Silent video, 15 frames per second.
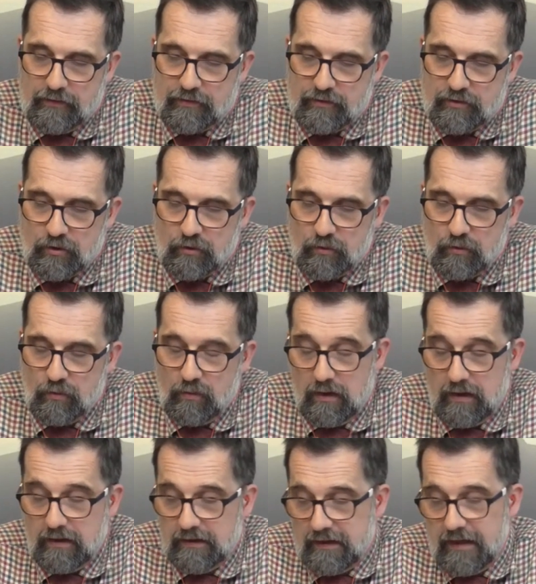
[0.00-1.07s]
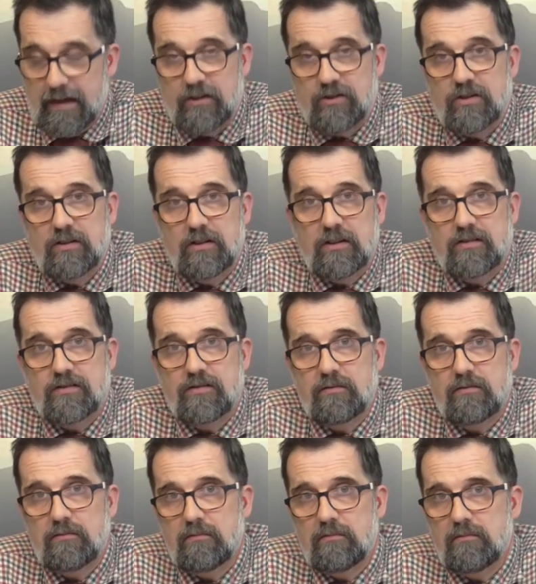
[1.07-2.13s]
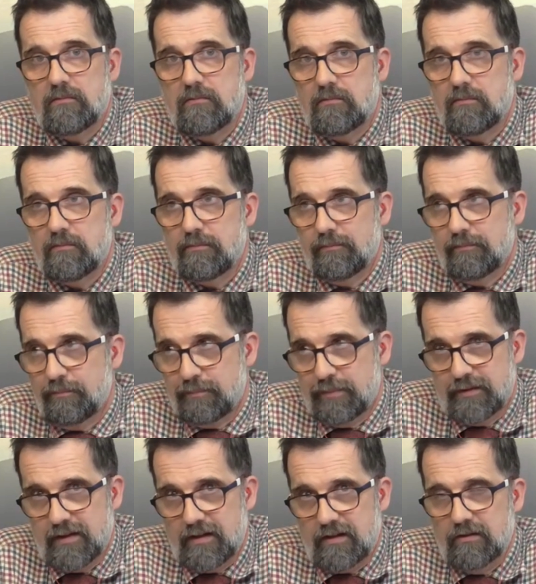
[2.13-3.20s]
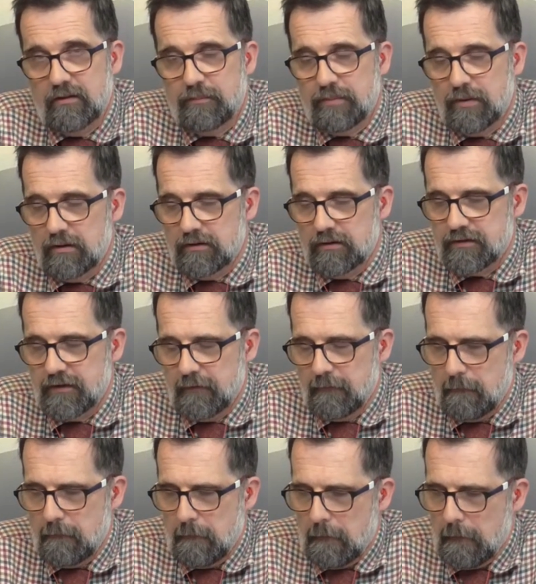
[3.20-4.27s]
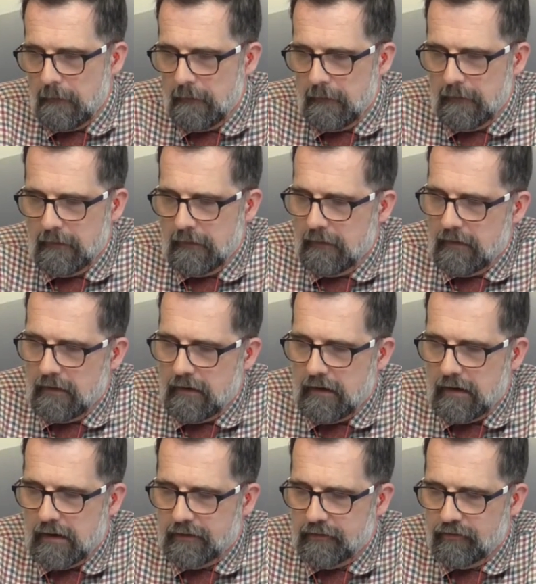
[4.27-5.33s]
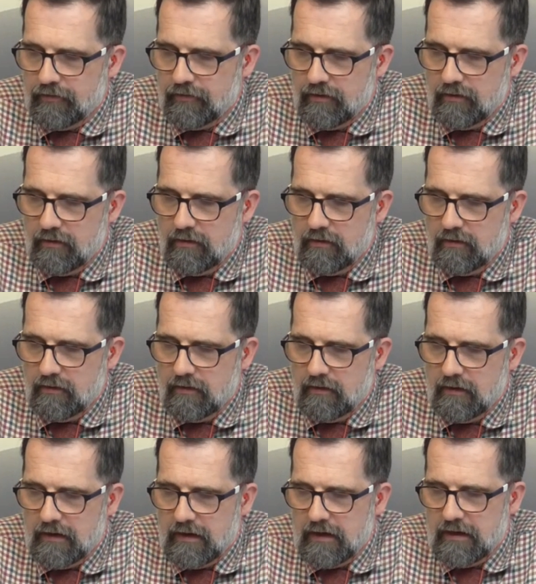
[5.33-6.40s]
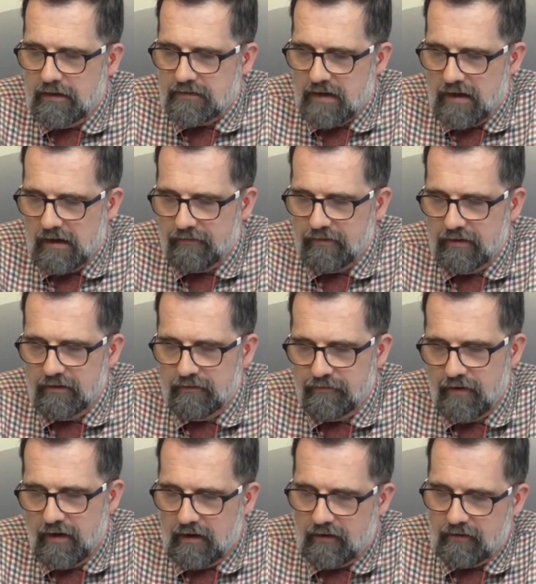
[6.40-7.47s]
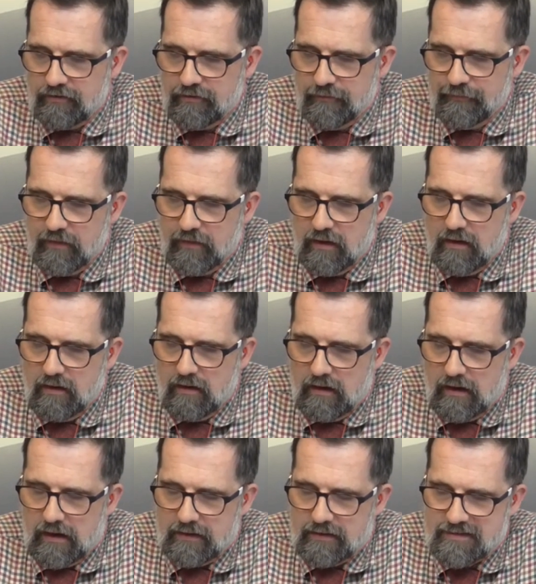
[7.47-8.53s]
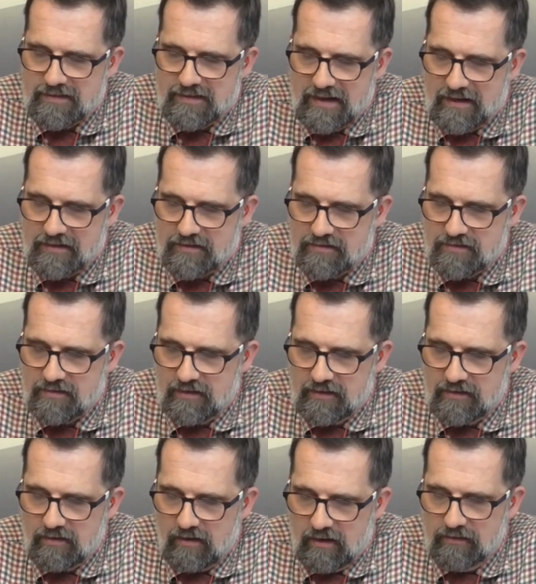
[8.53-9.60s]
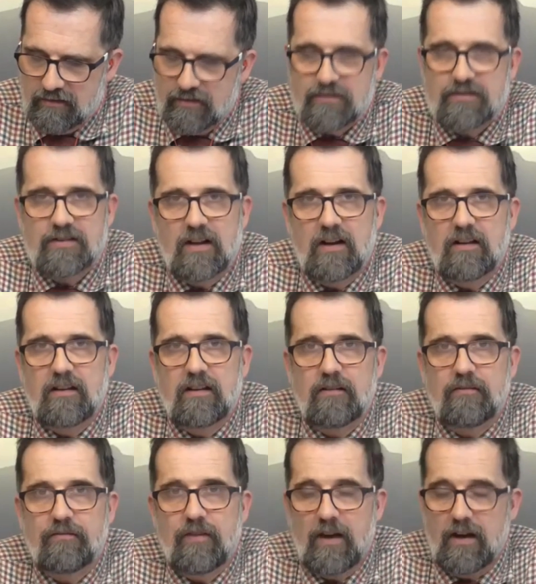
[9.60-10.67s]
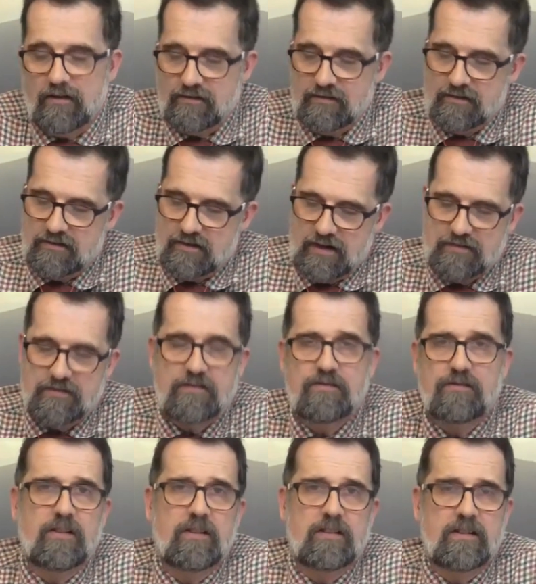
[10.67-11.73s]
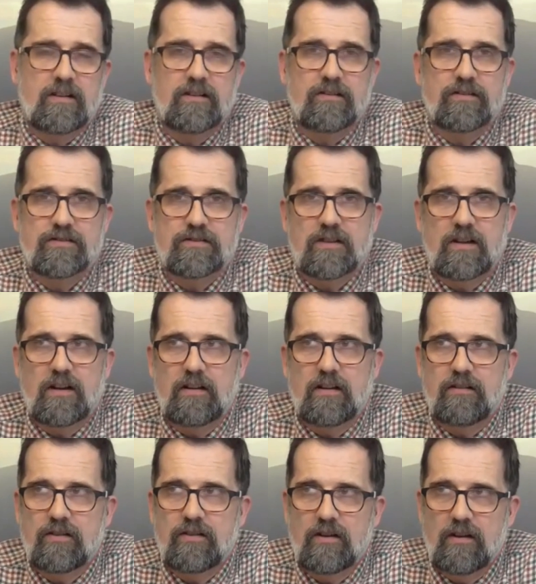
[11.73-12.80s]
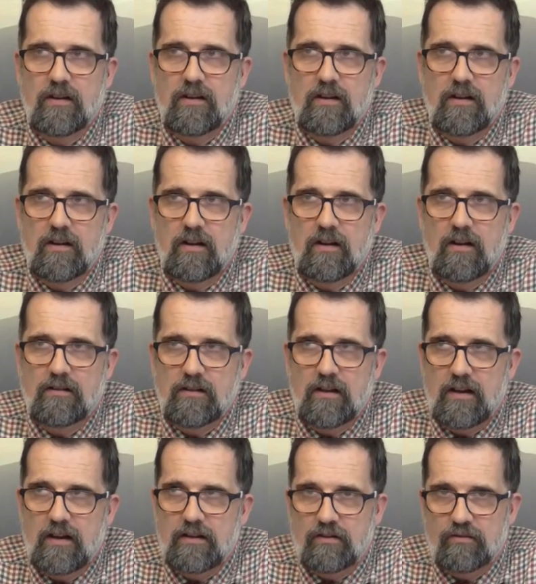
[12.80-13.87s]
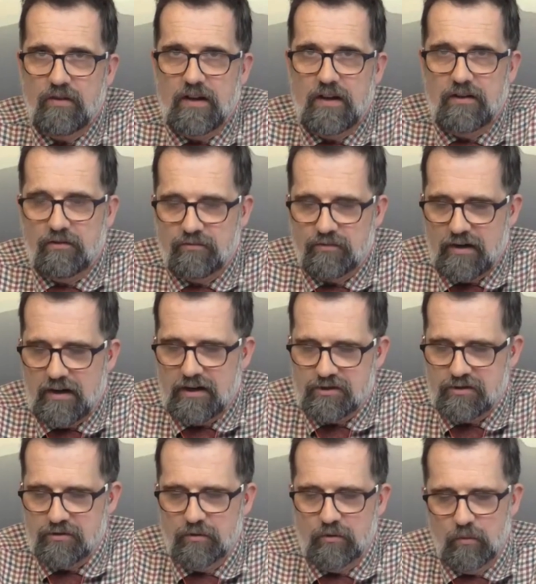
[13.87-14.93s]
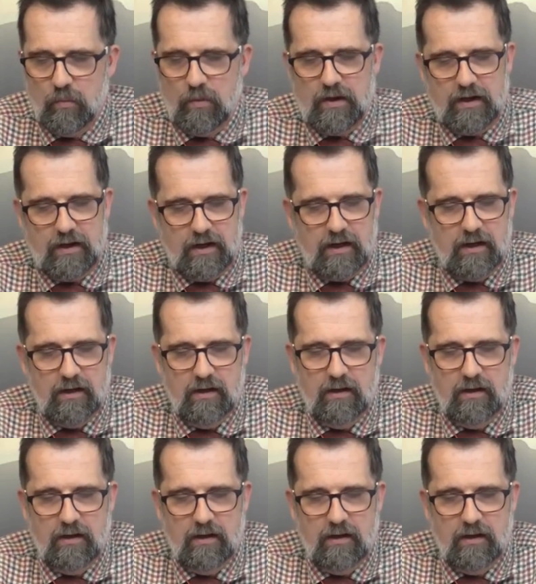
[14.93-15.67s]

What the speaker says: to engage in this particular policy. And it's having effects. And it's necessary to understand the effects, and it's necessary to understand in a rational way